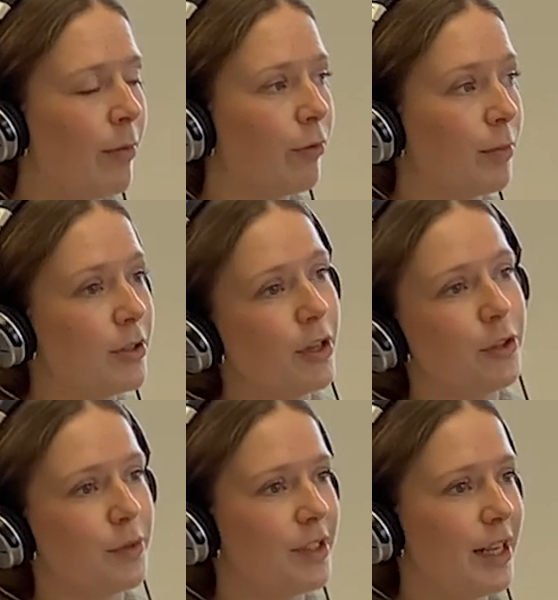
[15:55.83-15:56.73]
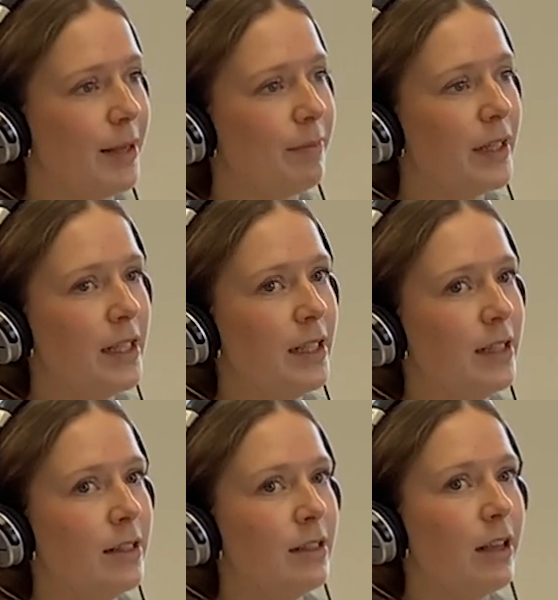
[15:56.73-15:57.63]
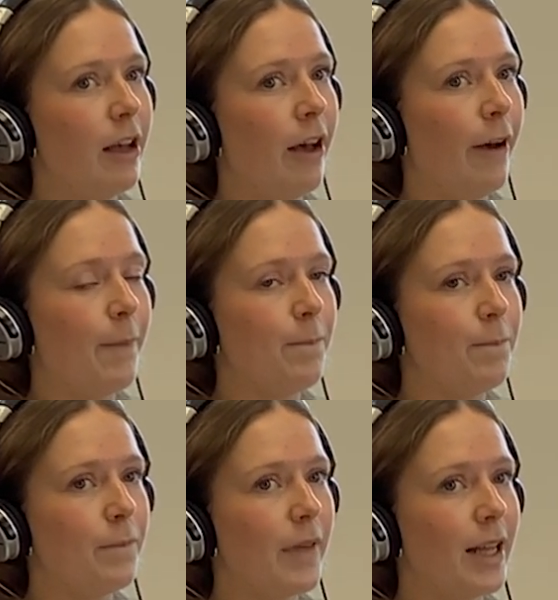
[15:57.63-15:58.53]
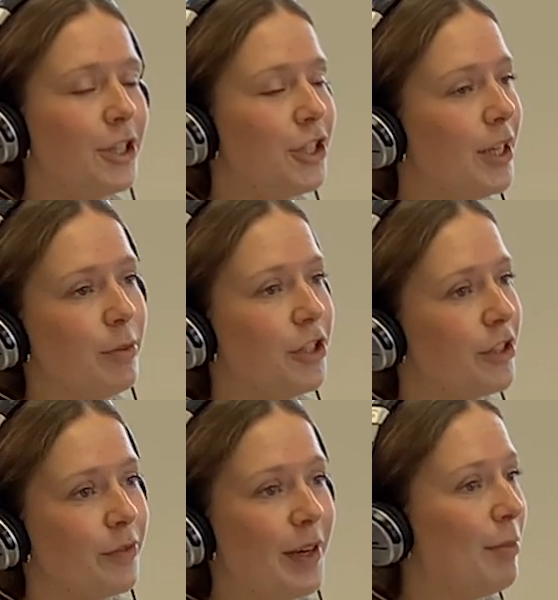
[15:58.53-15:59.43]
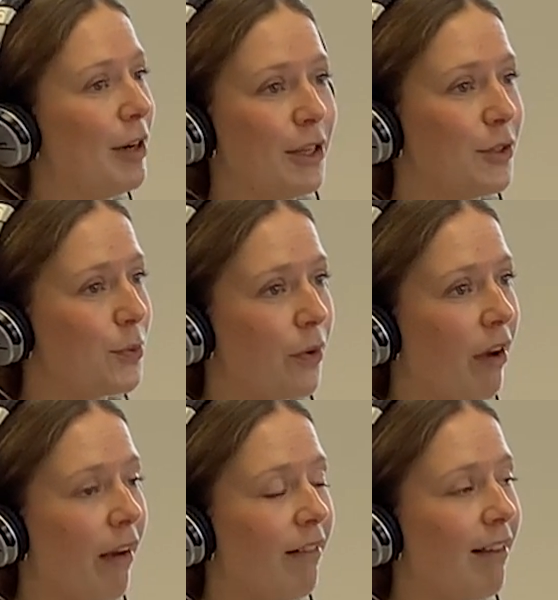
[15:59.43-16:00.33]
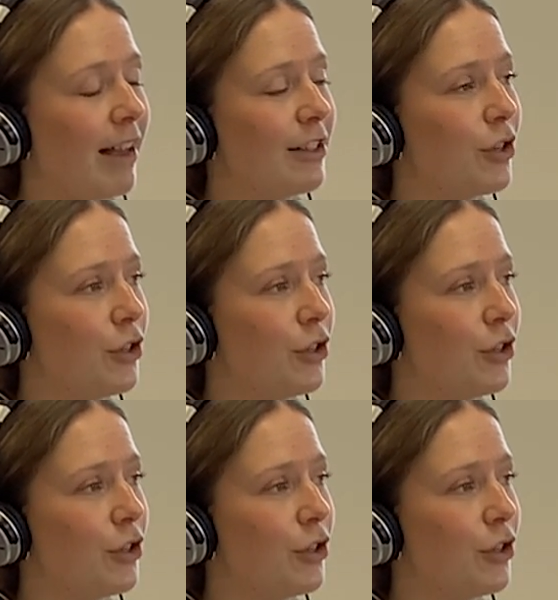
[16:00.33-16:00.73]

from the socials team. And she was just a really brilliant talker. And so